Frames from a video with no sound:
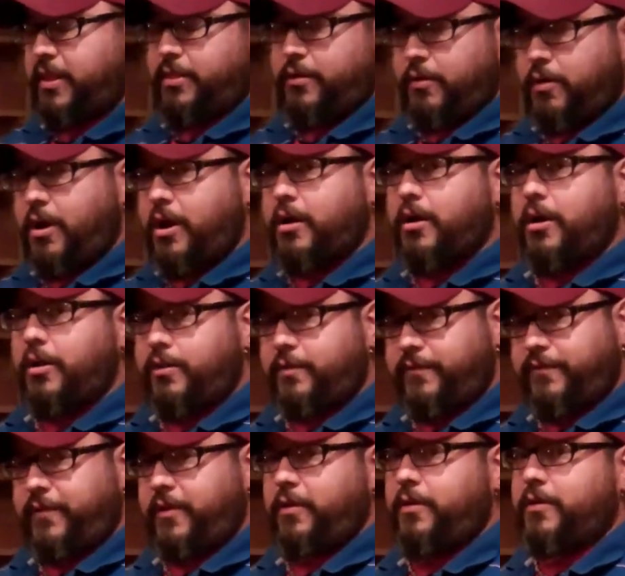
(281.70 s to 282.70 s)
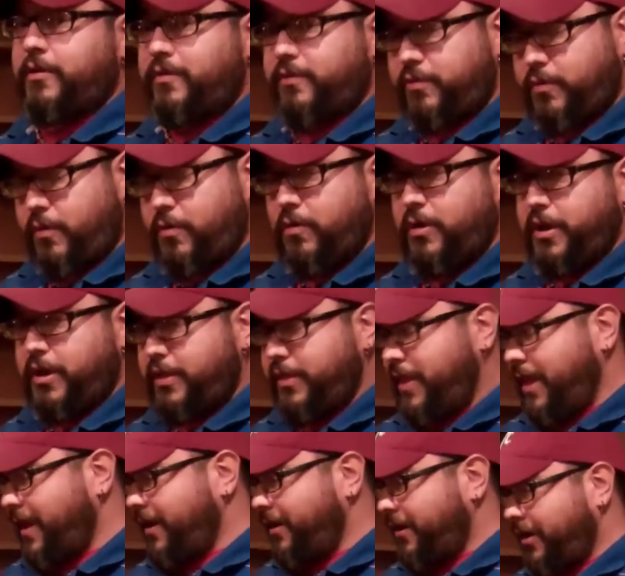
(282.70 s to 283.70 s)
and there are other fillers thrown in
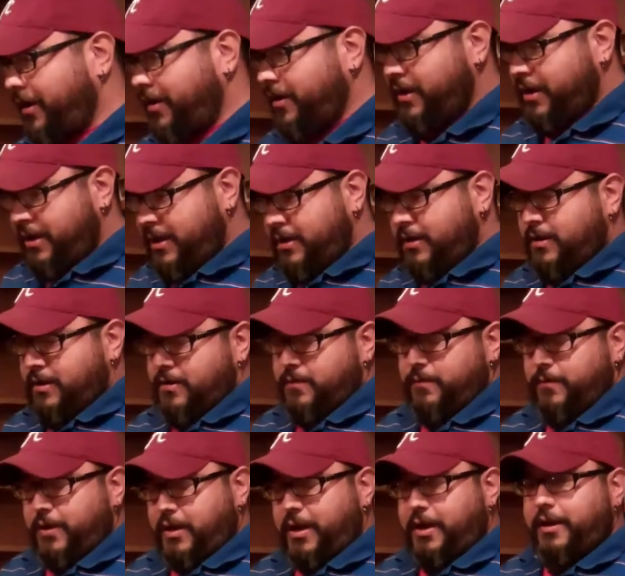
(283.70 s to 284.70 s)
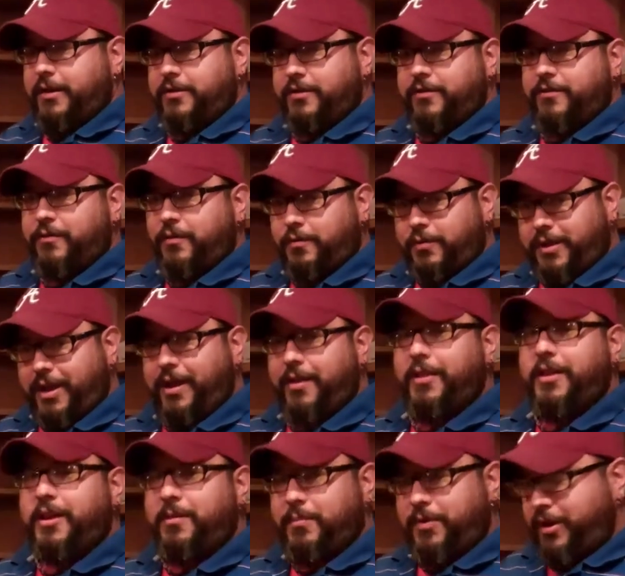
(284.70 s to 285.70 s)
that we kind of just don't
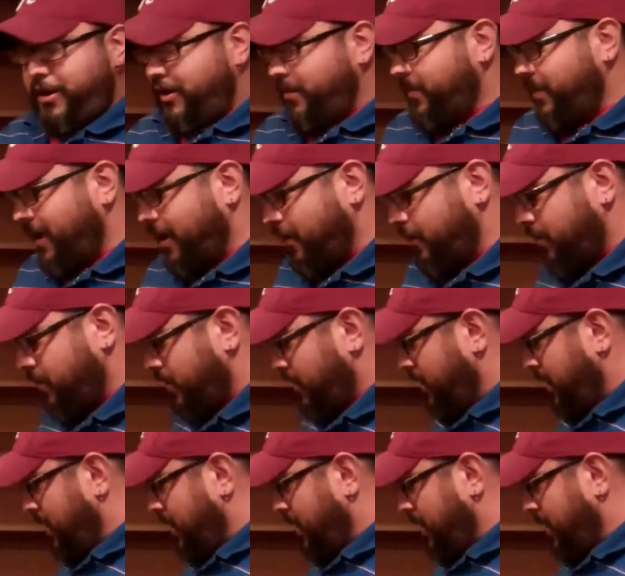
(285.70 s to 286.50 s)
tell anybody about,